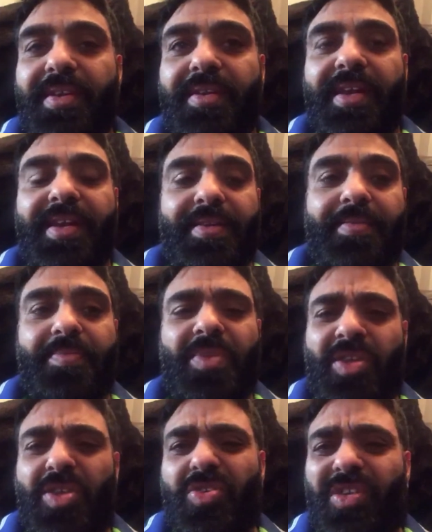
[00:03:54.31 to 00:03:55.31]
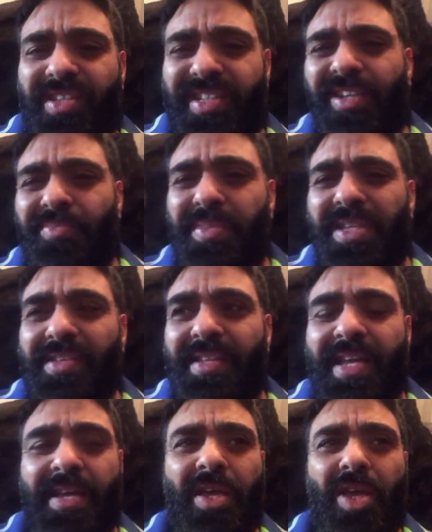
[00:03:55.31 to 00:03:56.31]
Like, are you trying to tell me
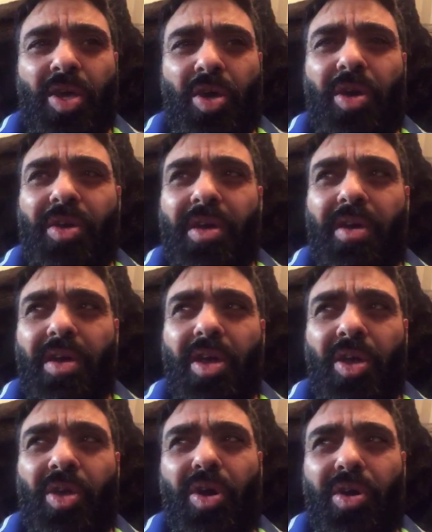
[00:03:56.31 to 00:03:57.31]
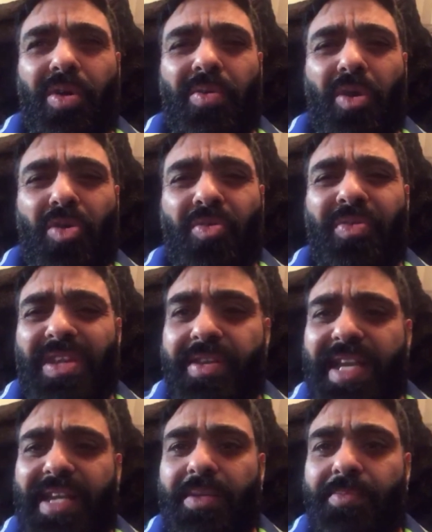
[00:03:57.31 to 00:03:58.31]
that Conor got over when he
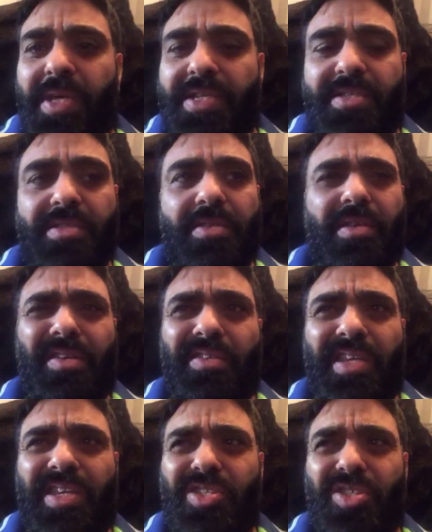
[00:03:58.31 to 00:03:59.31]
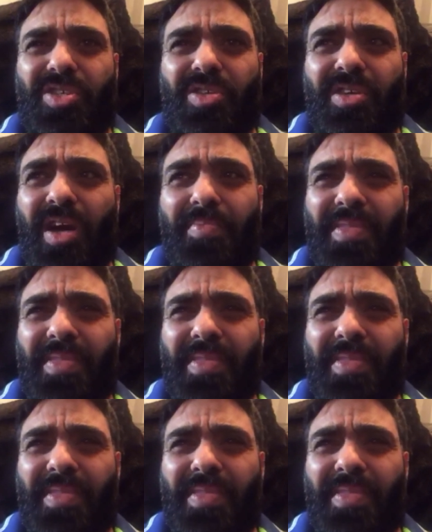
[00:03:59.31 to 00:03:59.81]
attacked the bus? He just come